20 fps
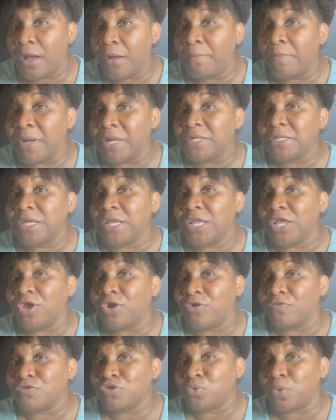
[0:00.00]
abundant
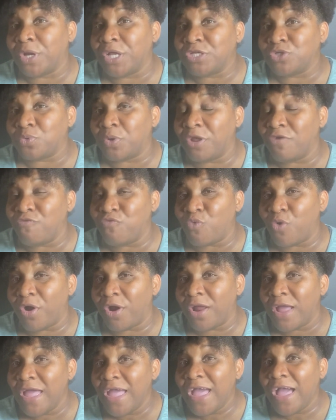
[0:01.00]
year of 2024.